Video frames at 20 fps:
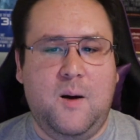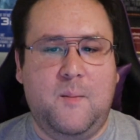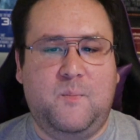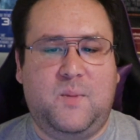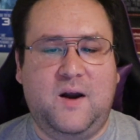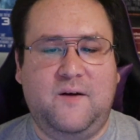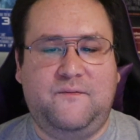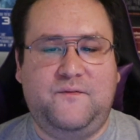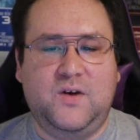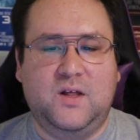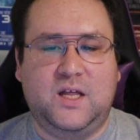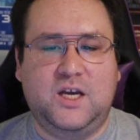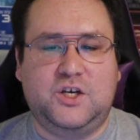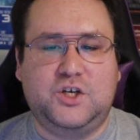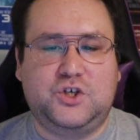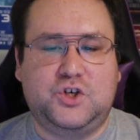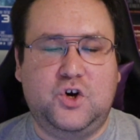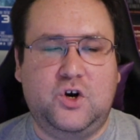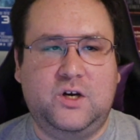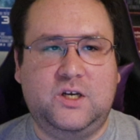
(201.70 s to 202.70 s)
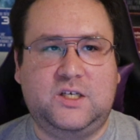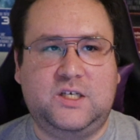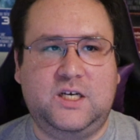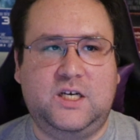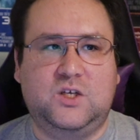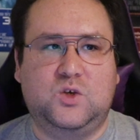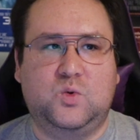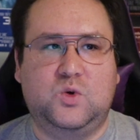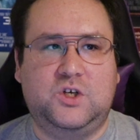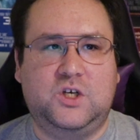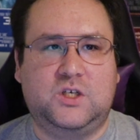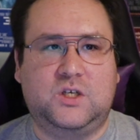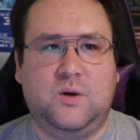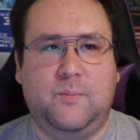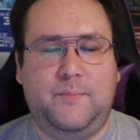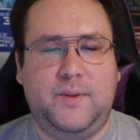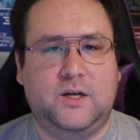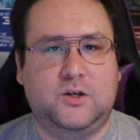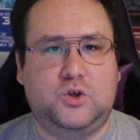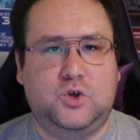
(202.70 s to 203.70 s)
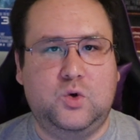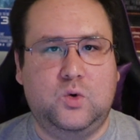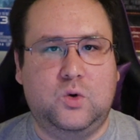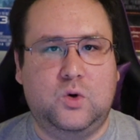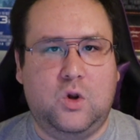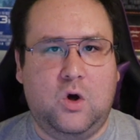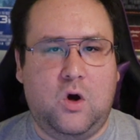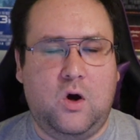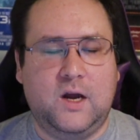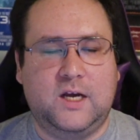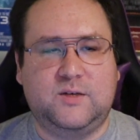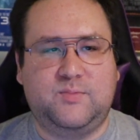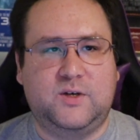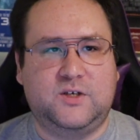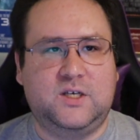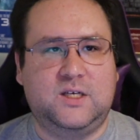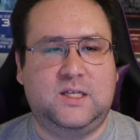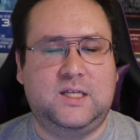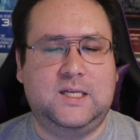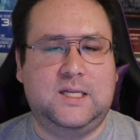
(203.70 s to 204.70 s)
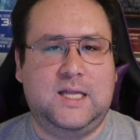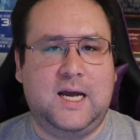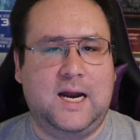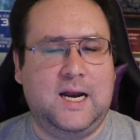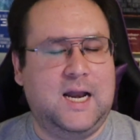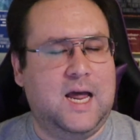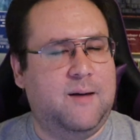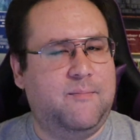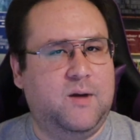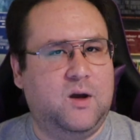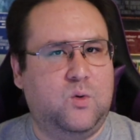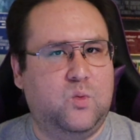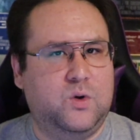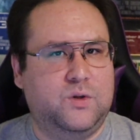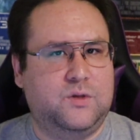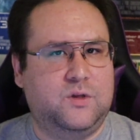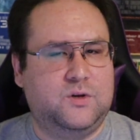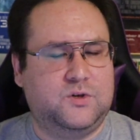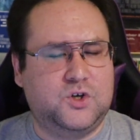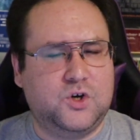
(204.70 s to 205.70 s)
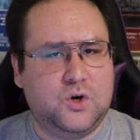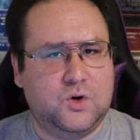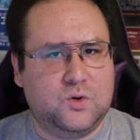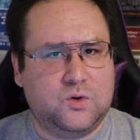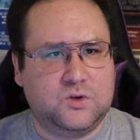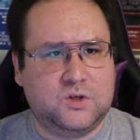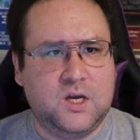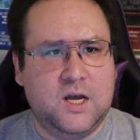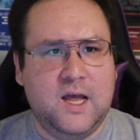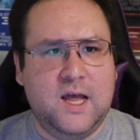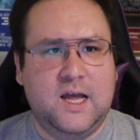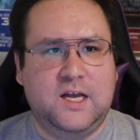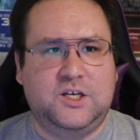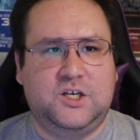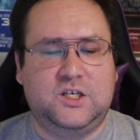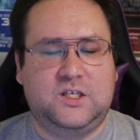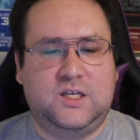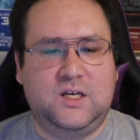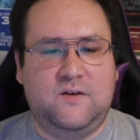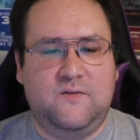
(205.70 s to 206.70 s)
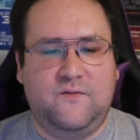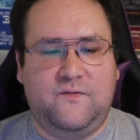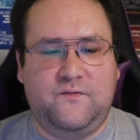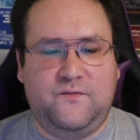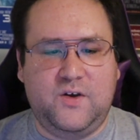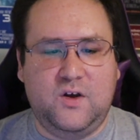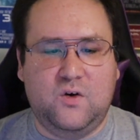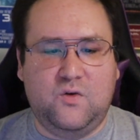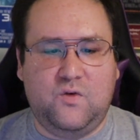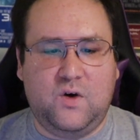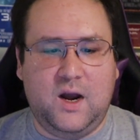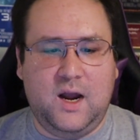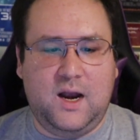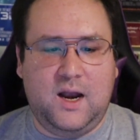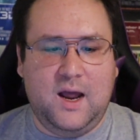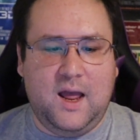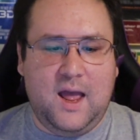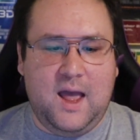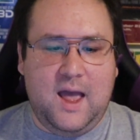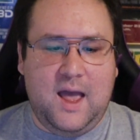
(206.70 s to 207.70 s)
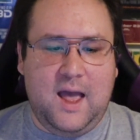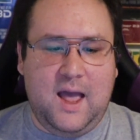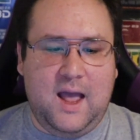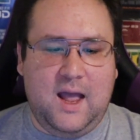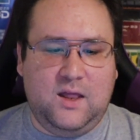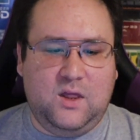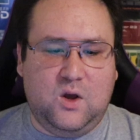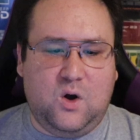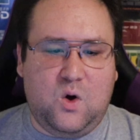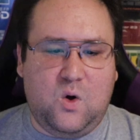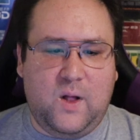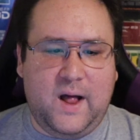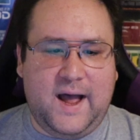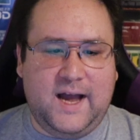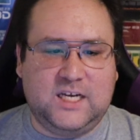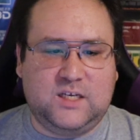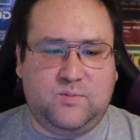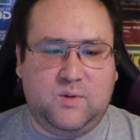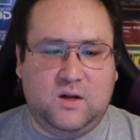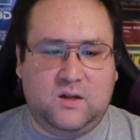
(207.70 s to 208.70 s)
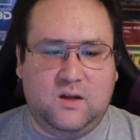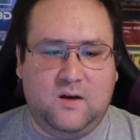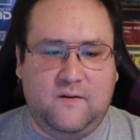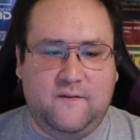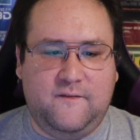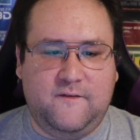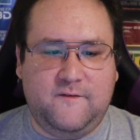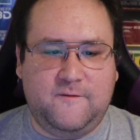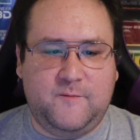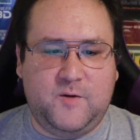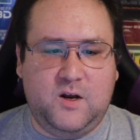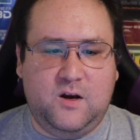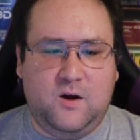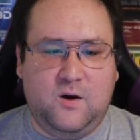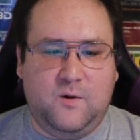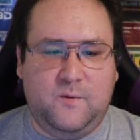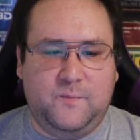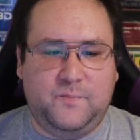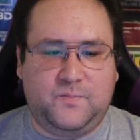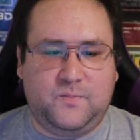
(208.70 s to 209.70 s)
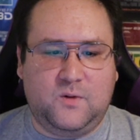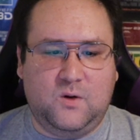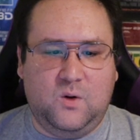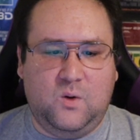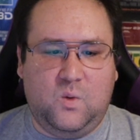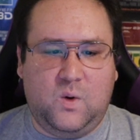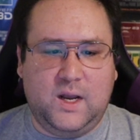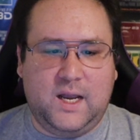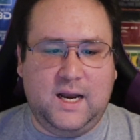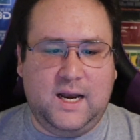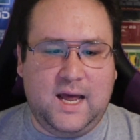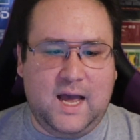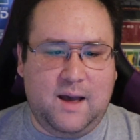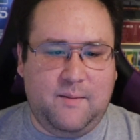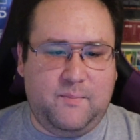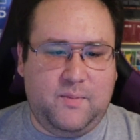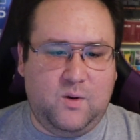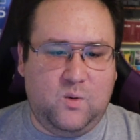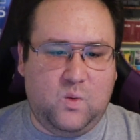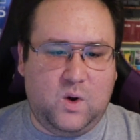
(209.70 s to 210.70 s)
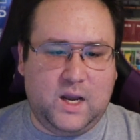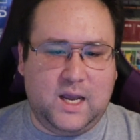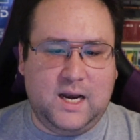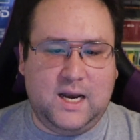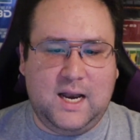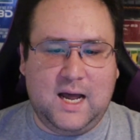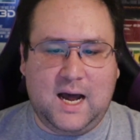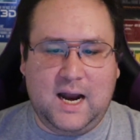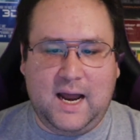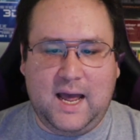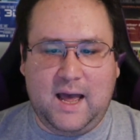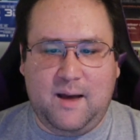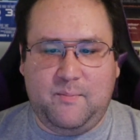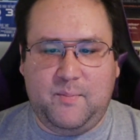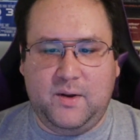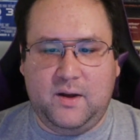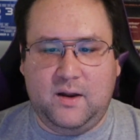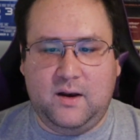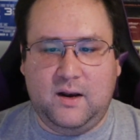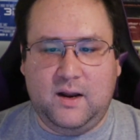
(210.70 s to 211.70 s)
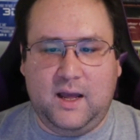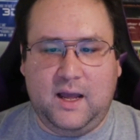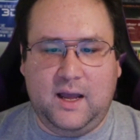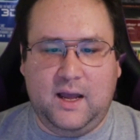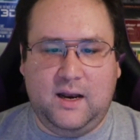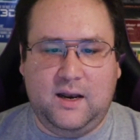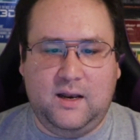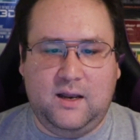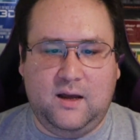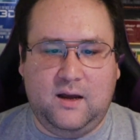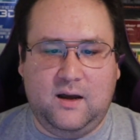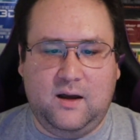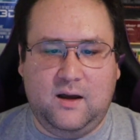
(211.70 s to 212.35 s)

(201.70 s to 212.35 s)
but I feel like certain scenes were just a bit too long, especially the dynamic with the turtles just didn't feel right. And the whole aspect of, you know, what can happen, what cannot happen, and,